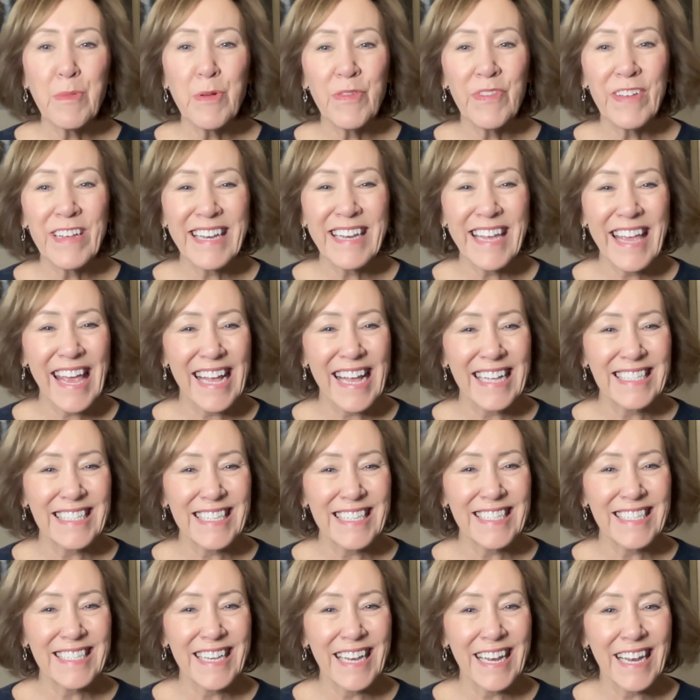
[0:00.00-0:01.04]
moving to
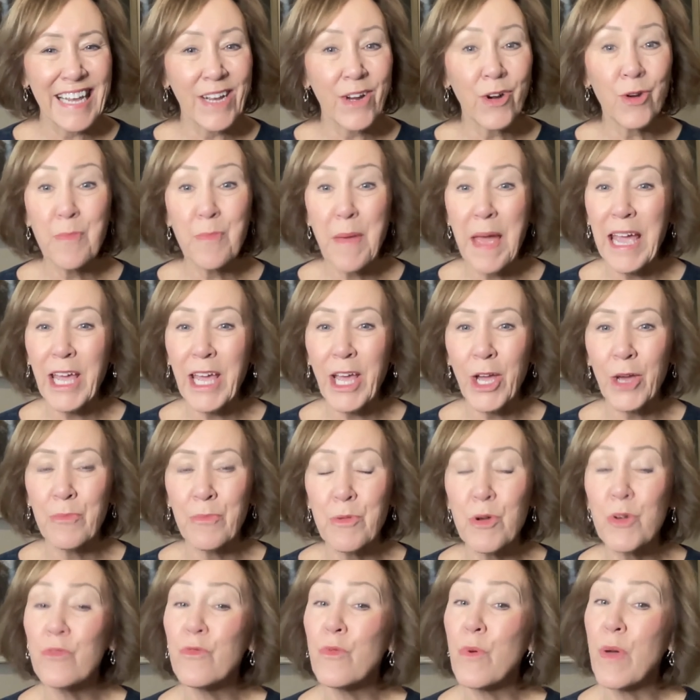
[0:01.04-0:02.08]
Kansas City or making a
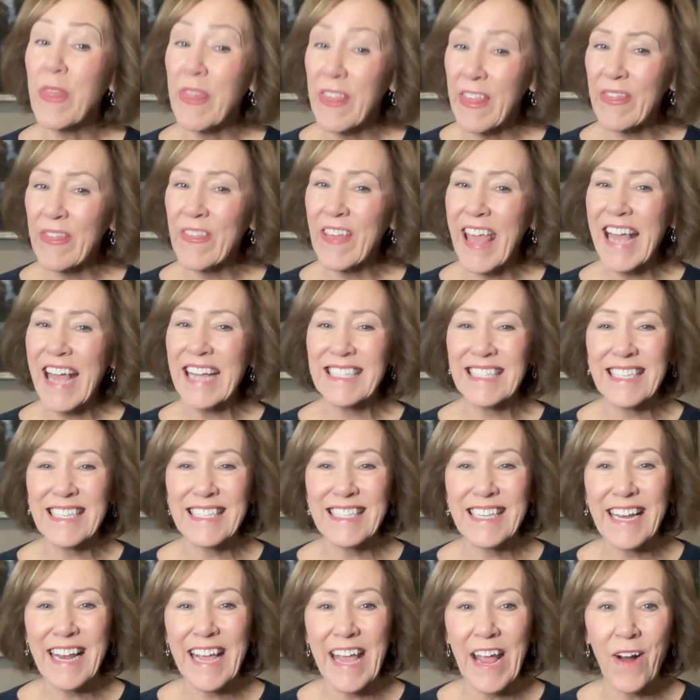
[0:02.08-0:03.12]
move within the Kansas
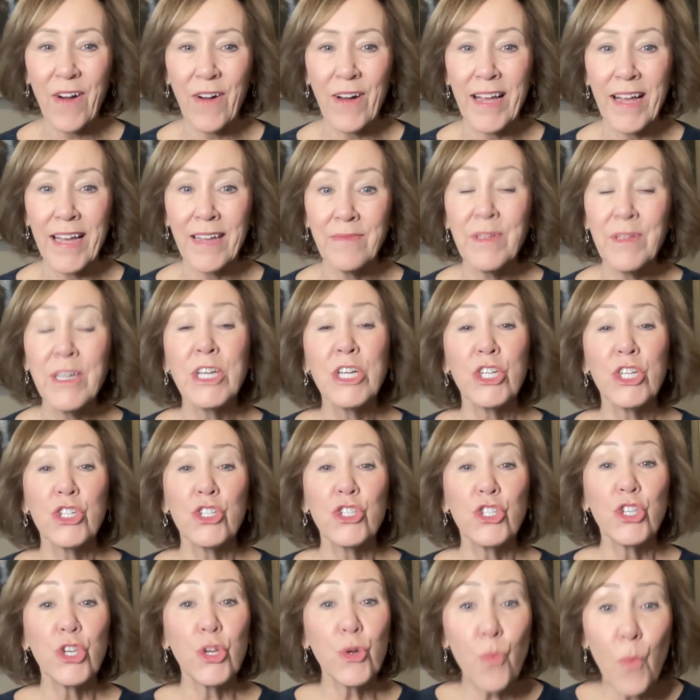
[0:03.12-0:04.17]
City area?
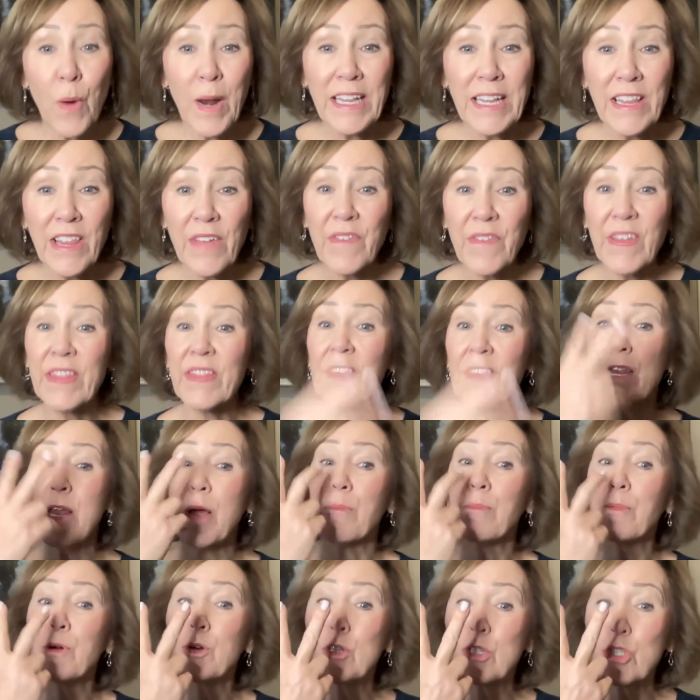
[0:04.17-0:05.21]
Do you want to live in the
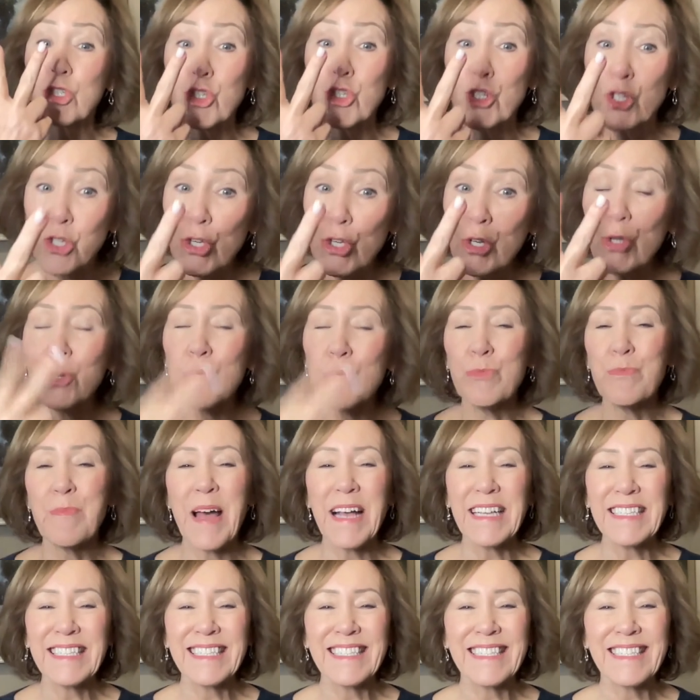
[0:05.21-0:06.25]
number 2
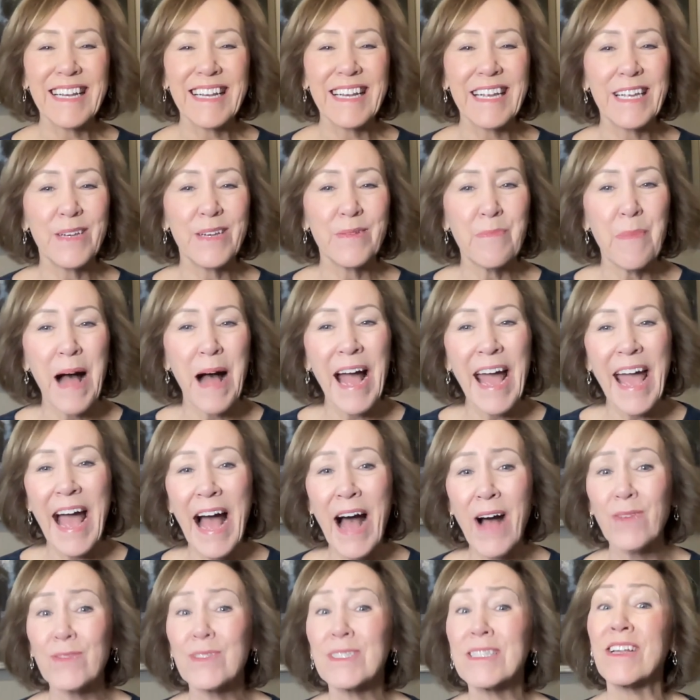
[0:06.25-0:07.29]
best city to buy a
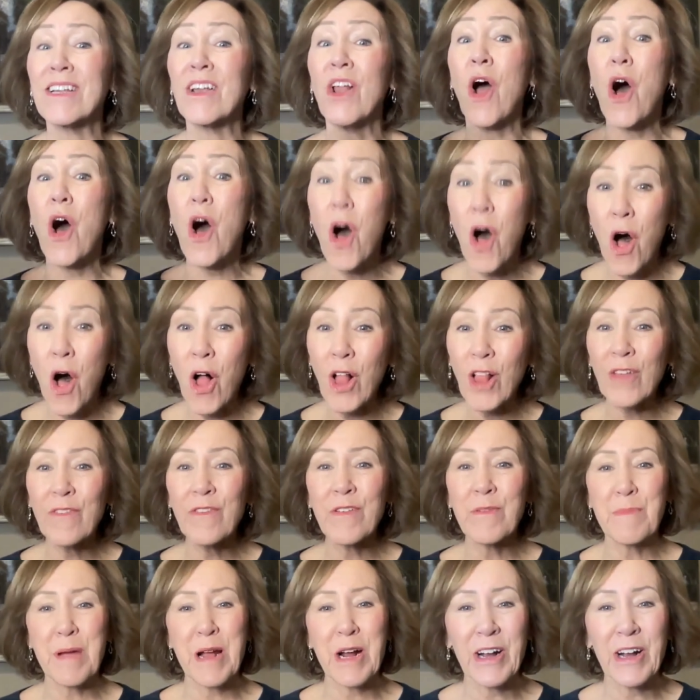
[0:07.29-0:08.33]
house in all of
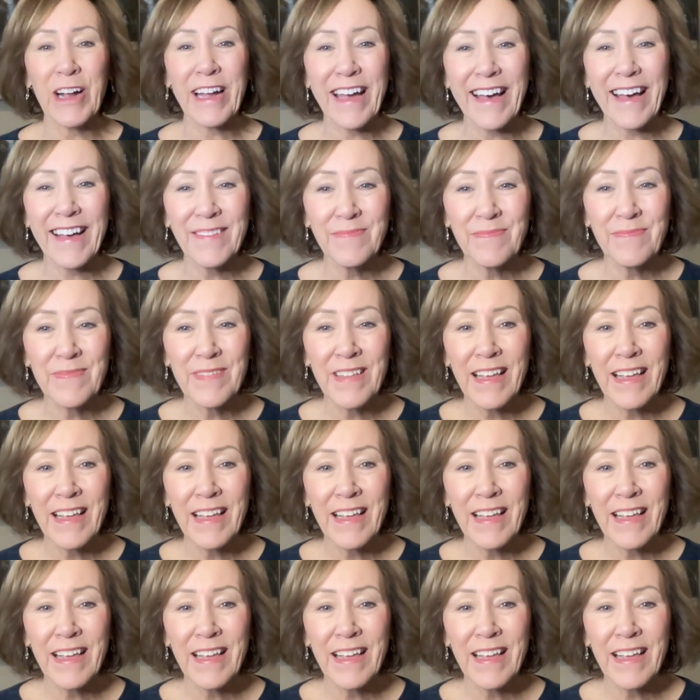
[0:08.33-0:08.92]
America?